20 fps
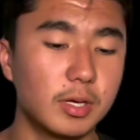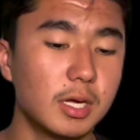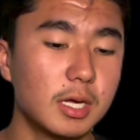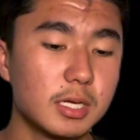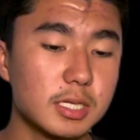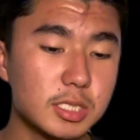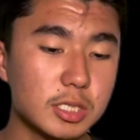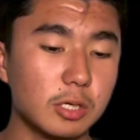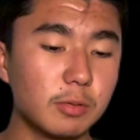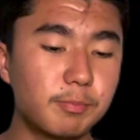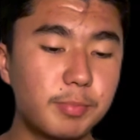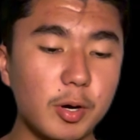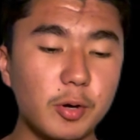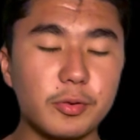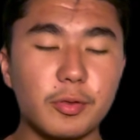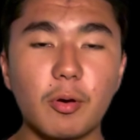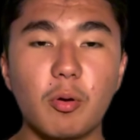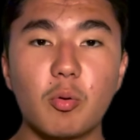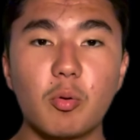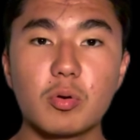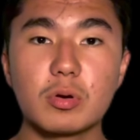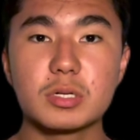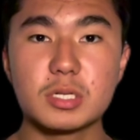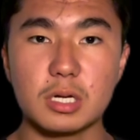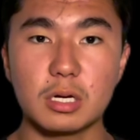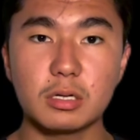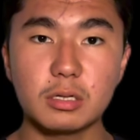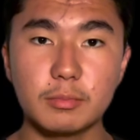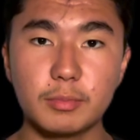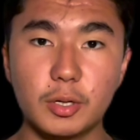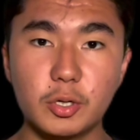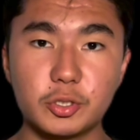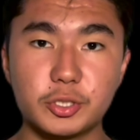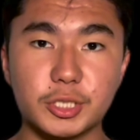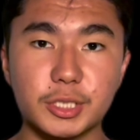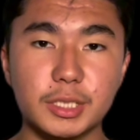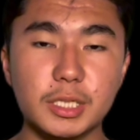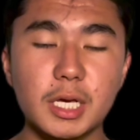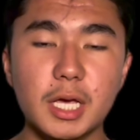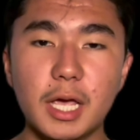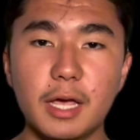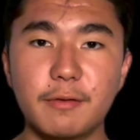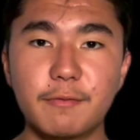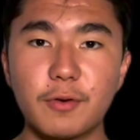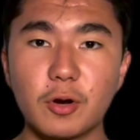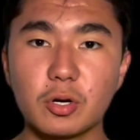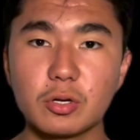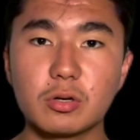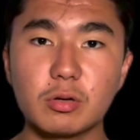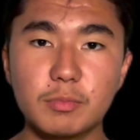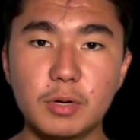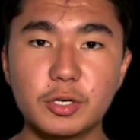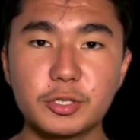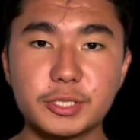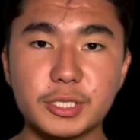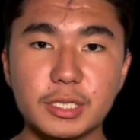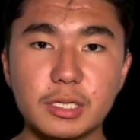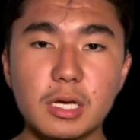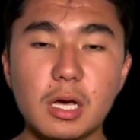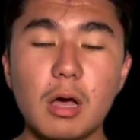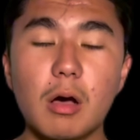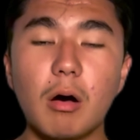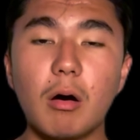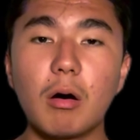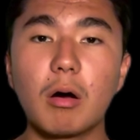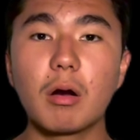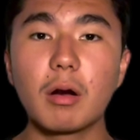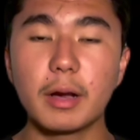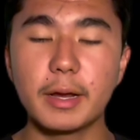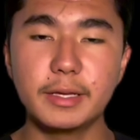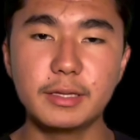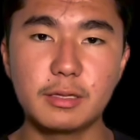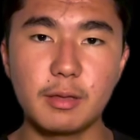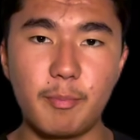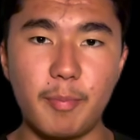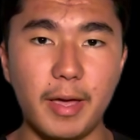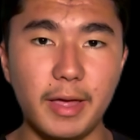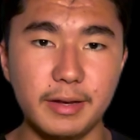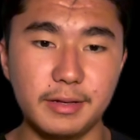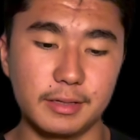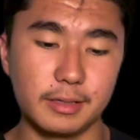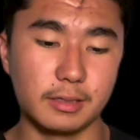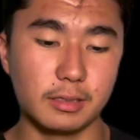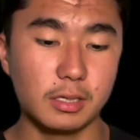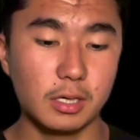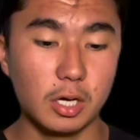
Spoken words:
So both horizontal motion and vertical motion are independent,